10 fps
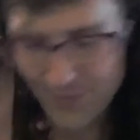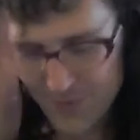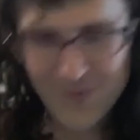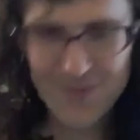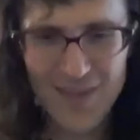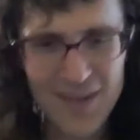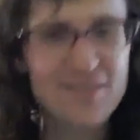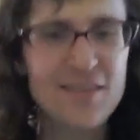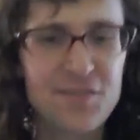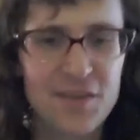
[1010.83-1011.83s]
just kind of
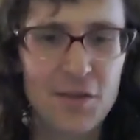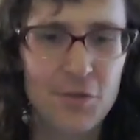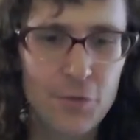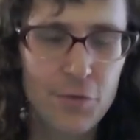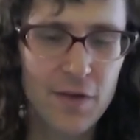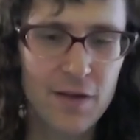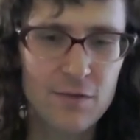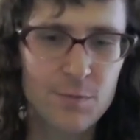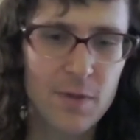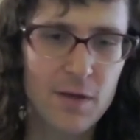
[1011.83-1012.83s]
sifting through
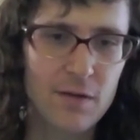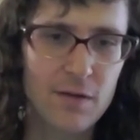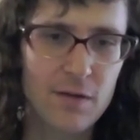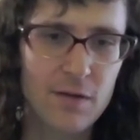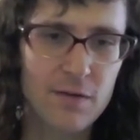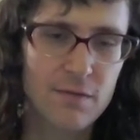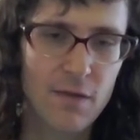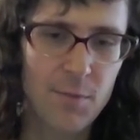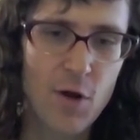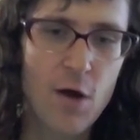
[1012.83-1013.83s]
things
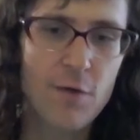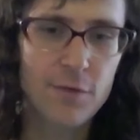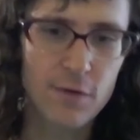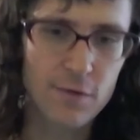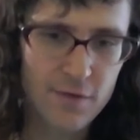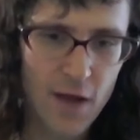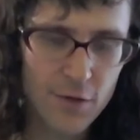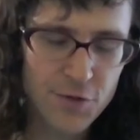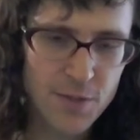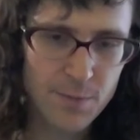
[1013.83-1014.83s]
because I've been offered
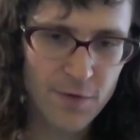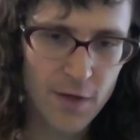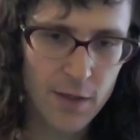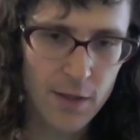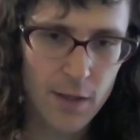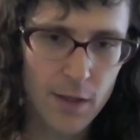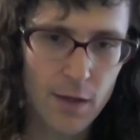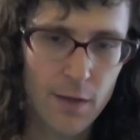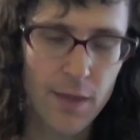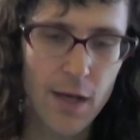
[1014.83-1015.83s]
scholarship
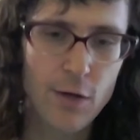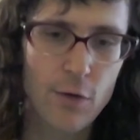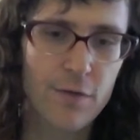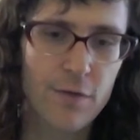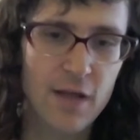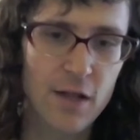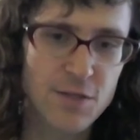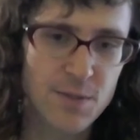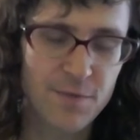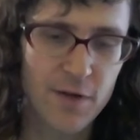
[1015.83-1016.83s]
funding, and then I know that
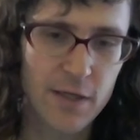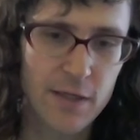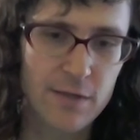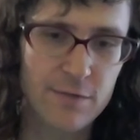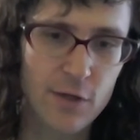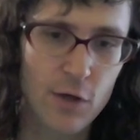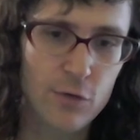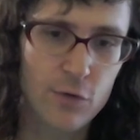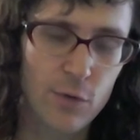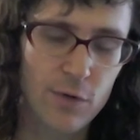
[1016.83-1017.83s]
scholarship funding needs to go
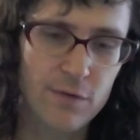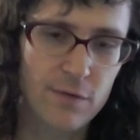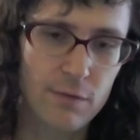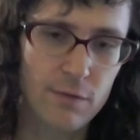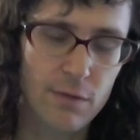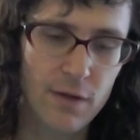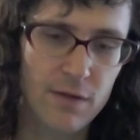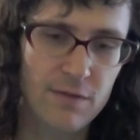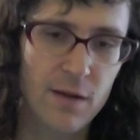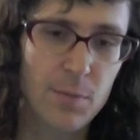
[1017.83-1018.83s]
towards
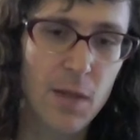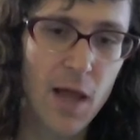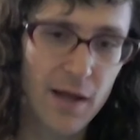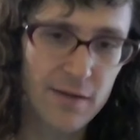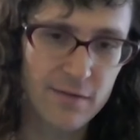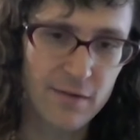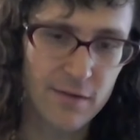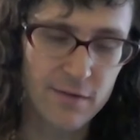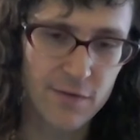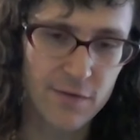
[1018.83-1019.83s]
things that apply to
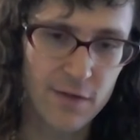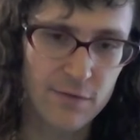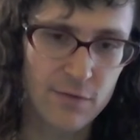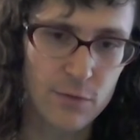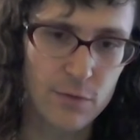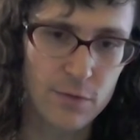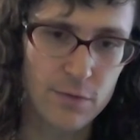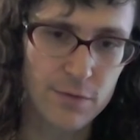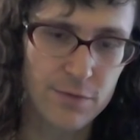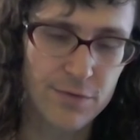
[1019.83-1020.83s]
the divinity
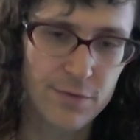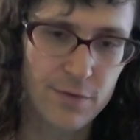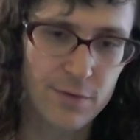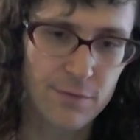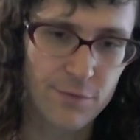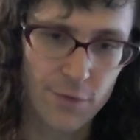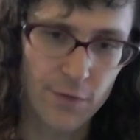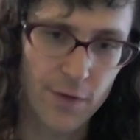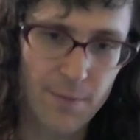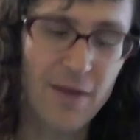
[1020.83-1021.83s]
school for
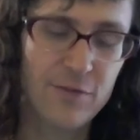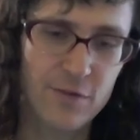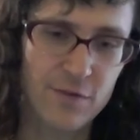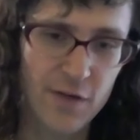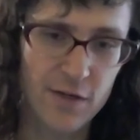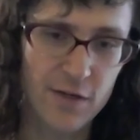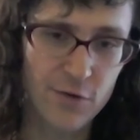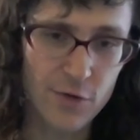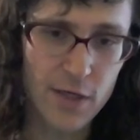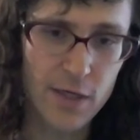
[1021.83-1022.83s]
the Master of Divinity
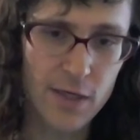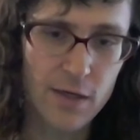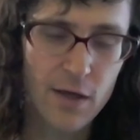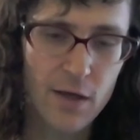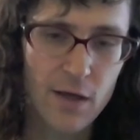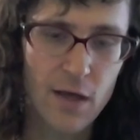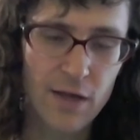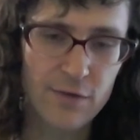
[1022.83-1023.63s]
degree. And